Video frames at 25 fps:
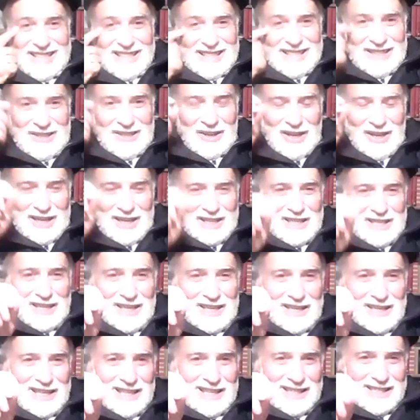tinier
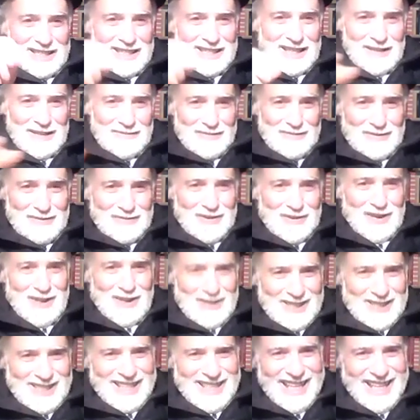legs than ours.